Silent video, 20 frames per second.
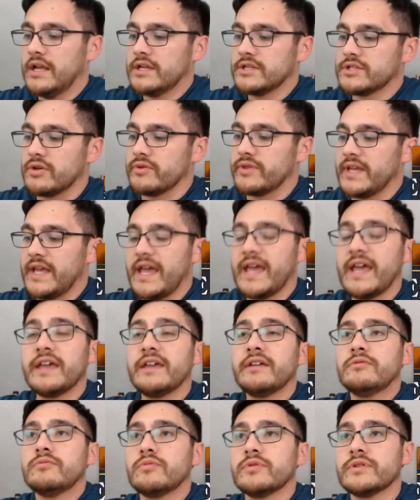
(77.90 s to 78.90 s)
So the
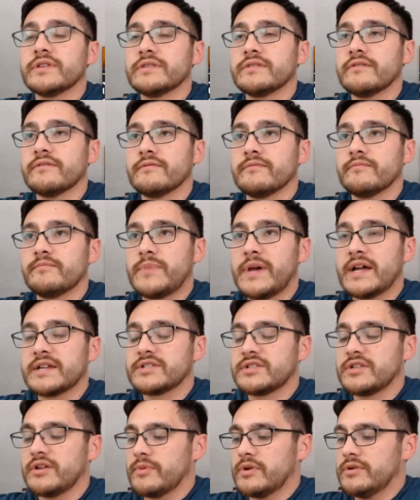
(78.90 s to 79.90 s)
A within the
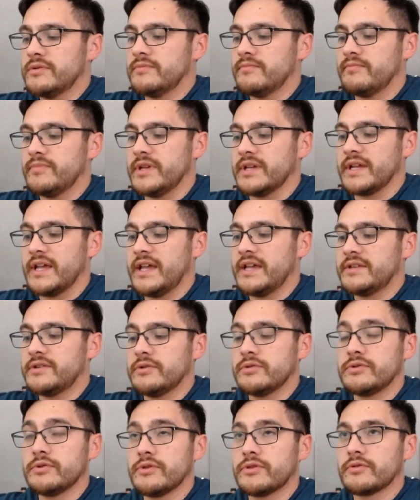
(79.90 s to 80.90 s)
batch number being
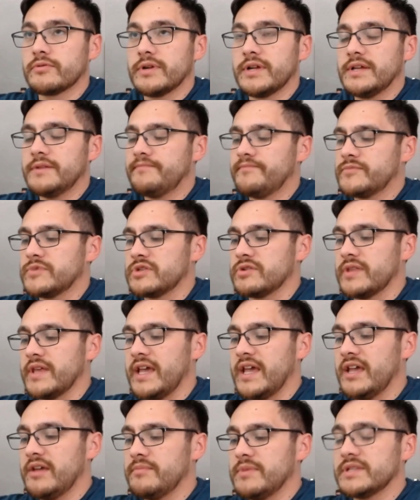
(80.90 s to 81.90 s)
A223, so
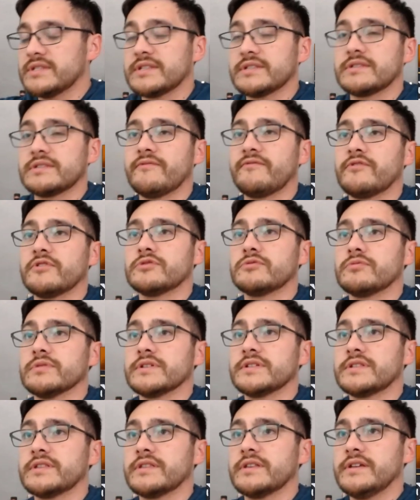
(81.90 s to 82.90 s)
the A means it's the first
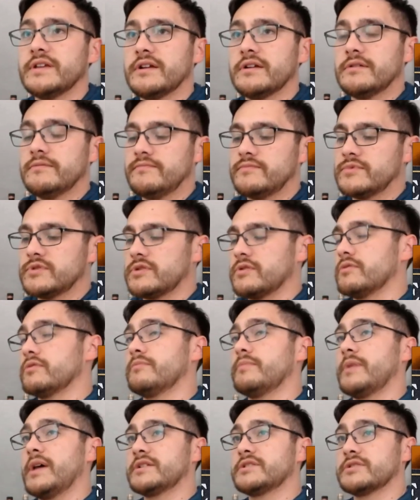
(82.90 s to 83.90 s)
release of the year, so the
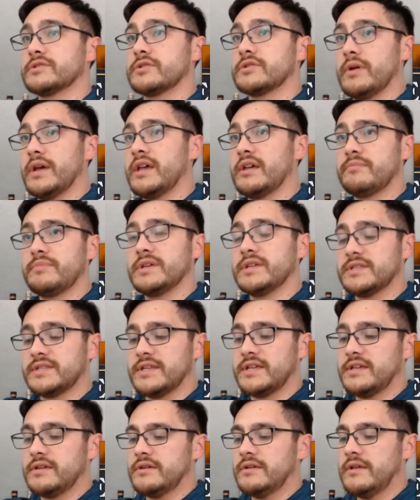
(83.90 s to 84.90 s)
batches go A, B,
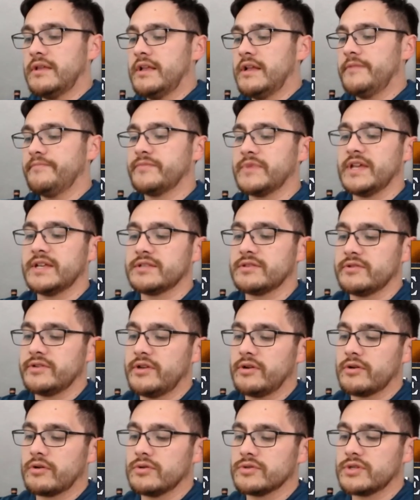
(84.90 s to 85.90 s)
C as the
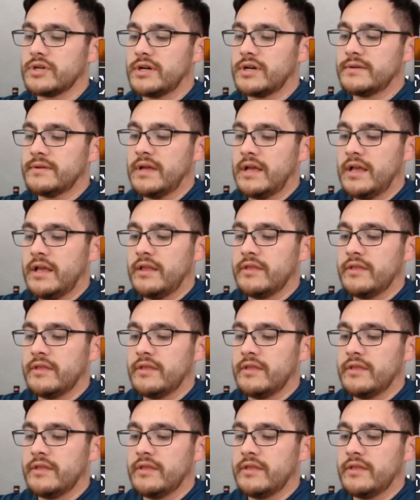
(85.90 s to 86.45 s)
year goes on.